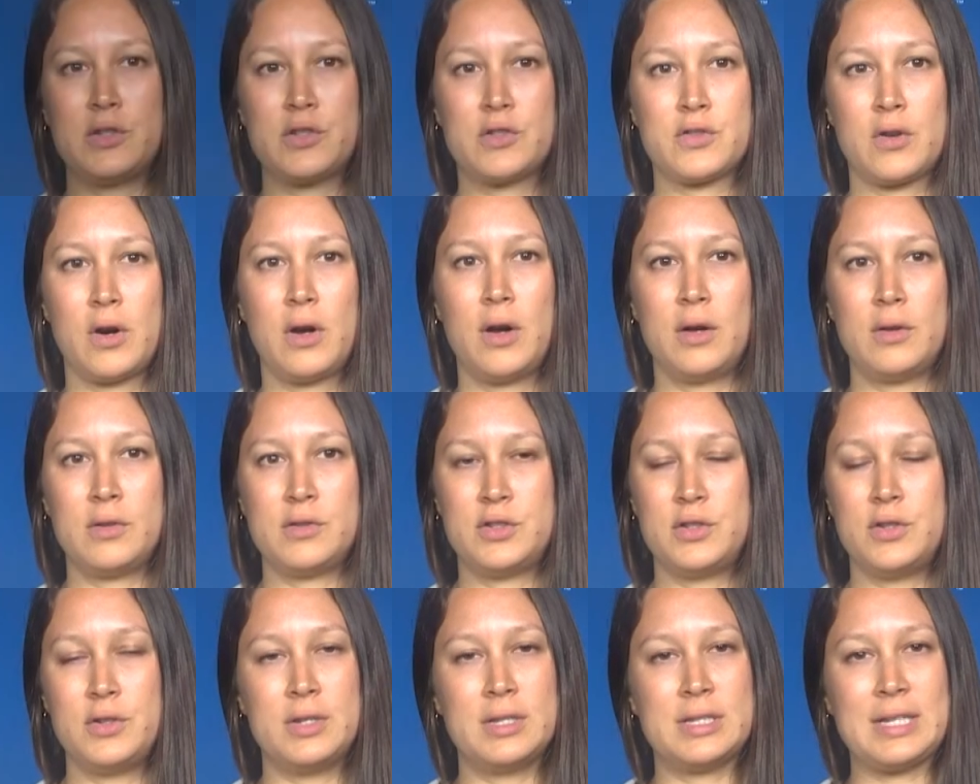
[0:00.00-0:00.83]
strong
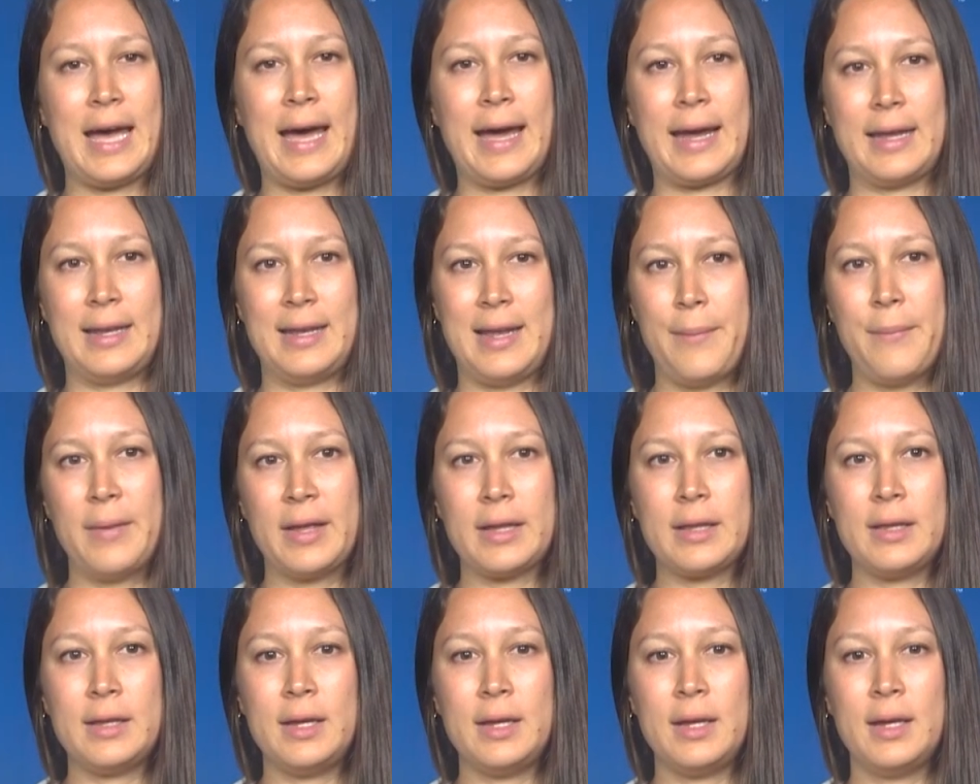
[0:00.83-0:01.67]
students
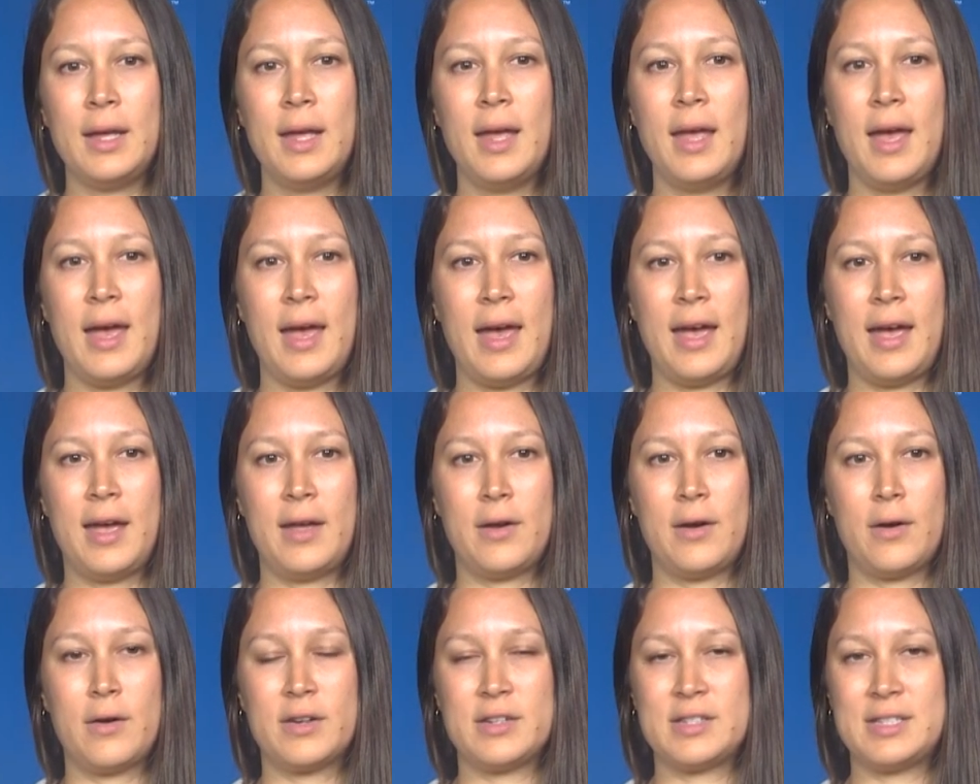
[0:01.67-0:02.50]
academically
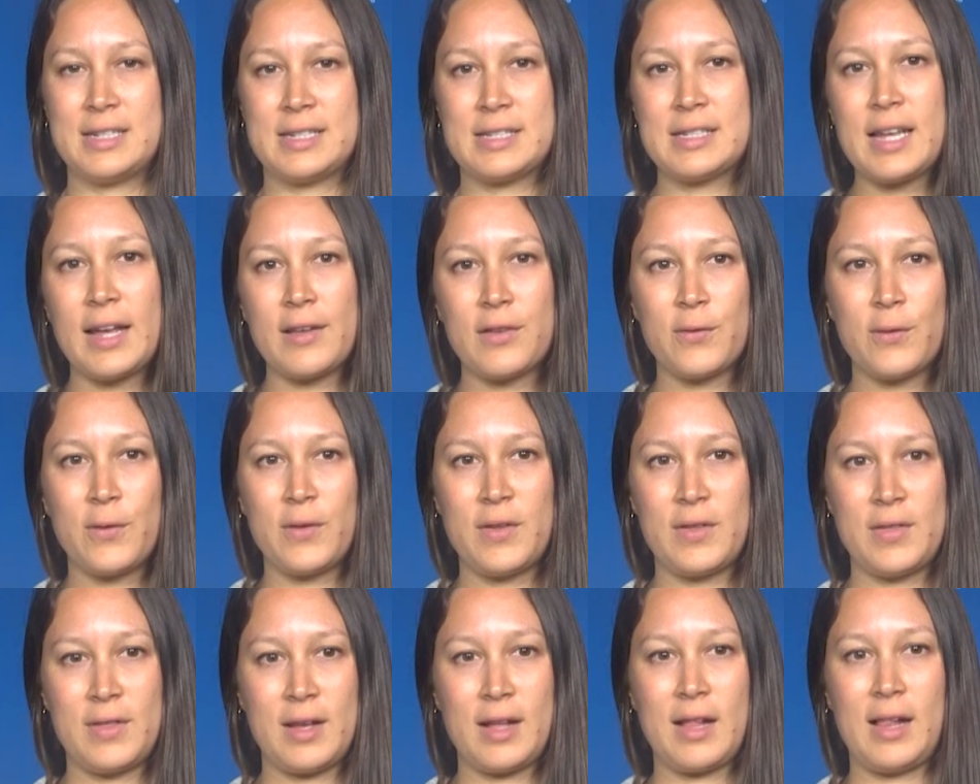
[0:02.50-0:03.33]
and are successful
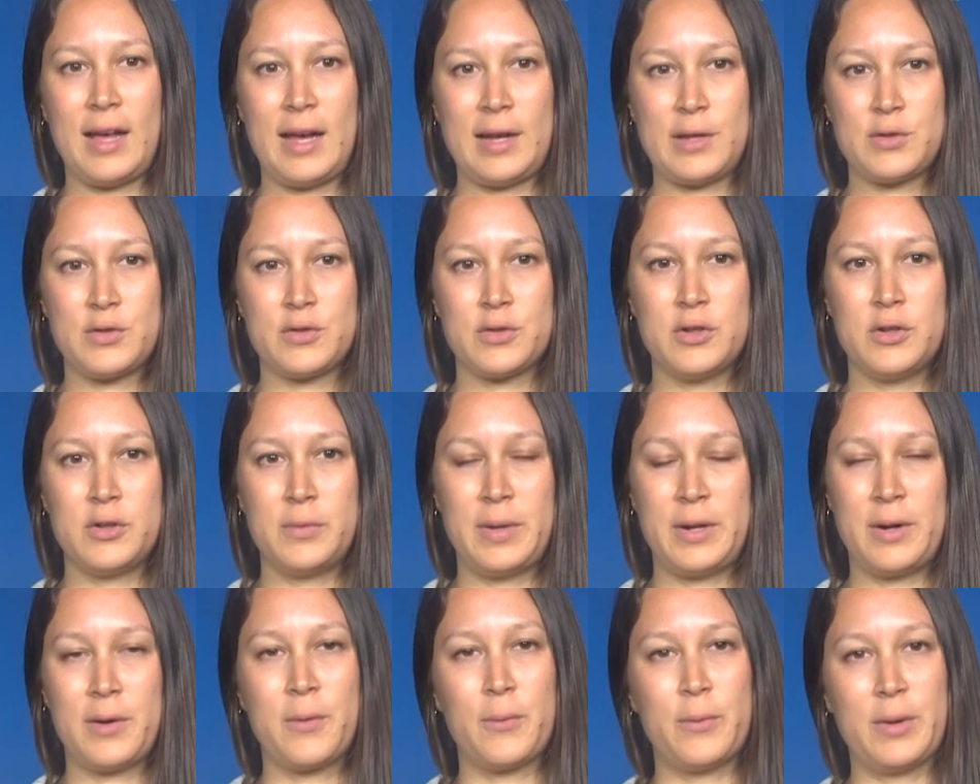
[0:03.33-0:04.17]
in the classroom
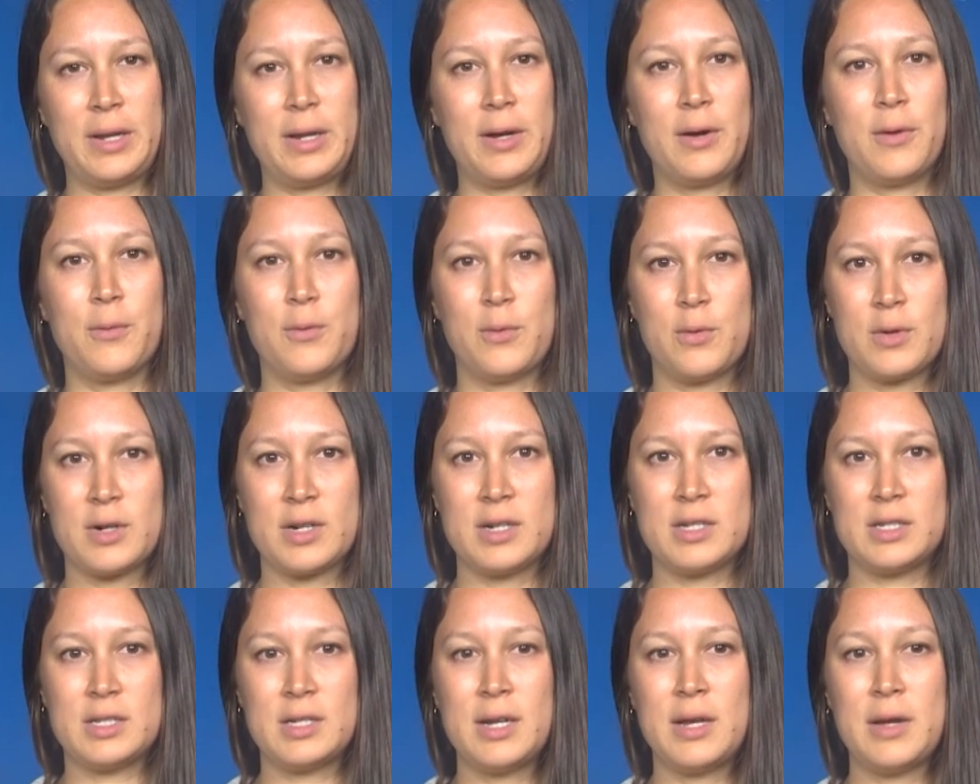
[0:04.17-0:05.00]
and are winning
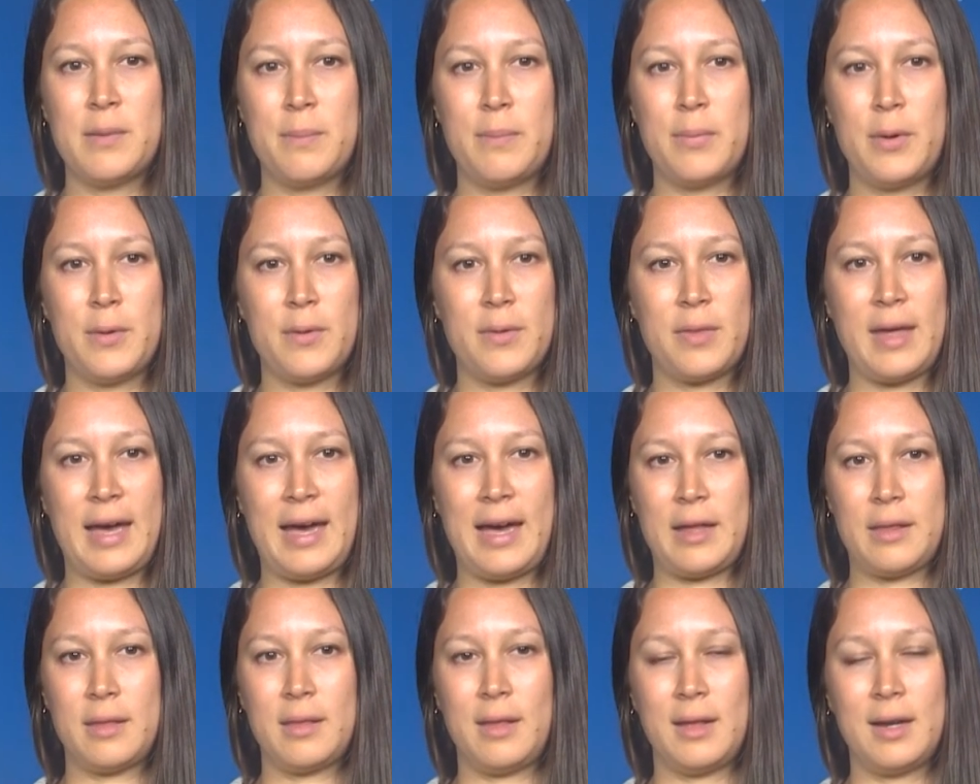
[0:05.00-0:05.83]
awards both
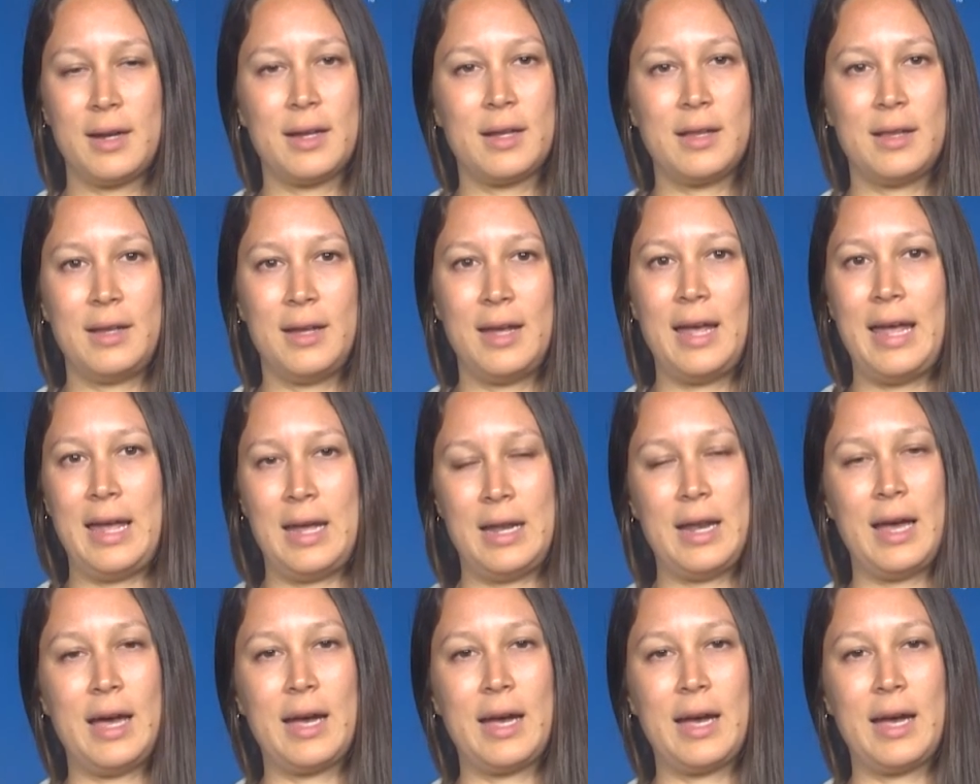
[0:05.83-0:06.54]
athletically and